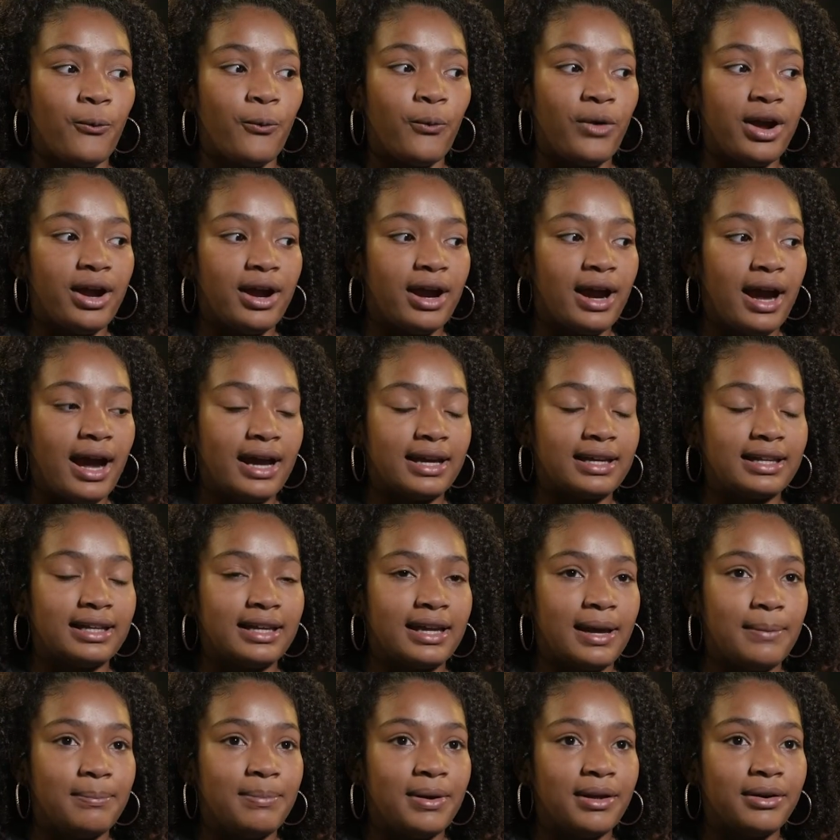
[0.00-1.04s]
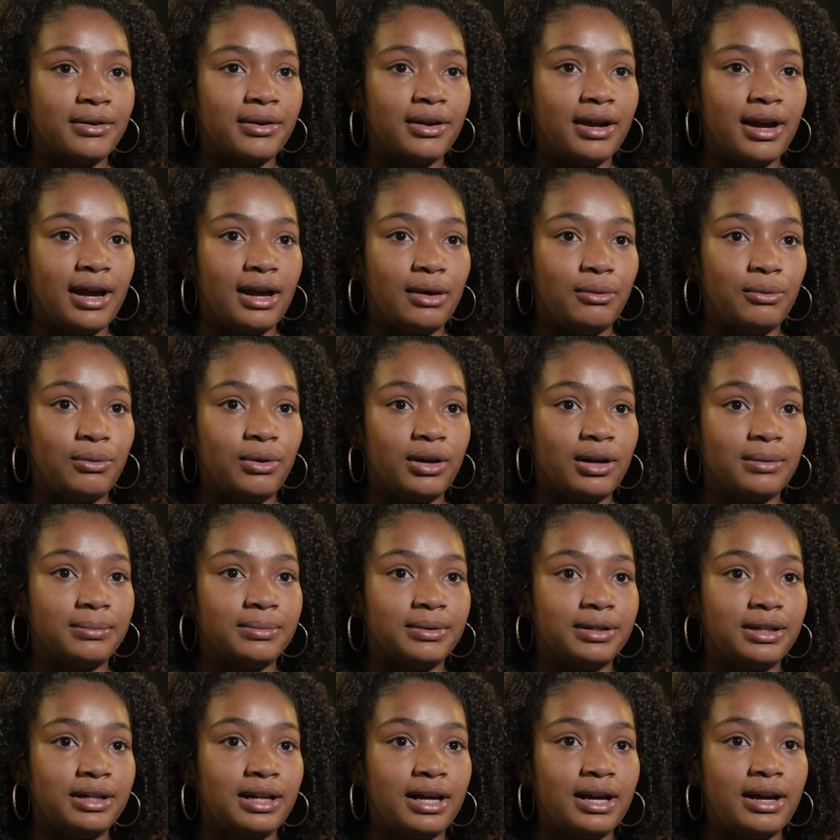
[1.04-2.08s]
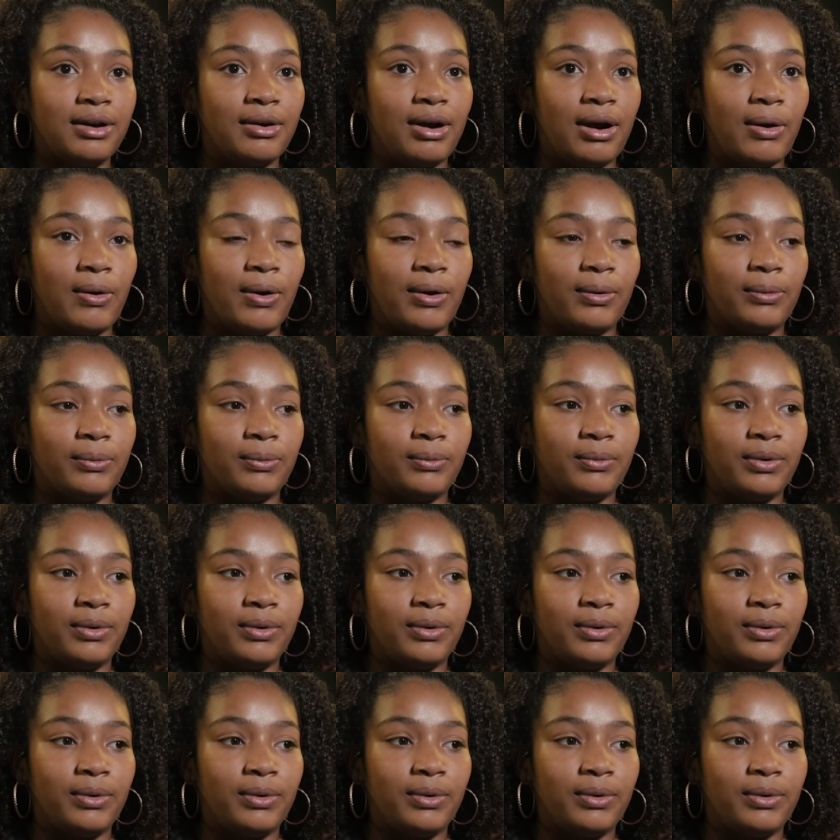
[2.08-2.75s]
where I can get better at what I'm good at and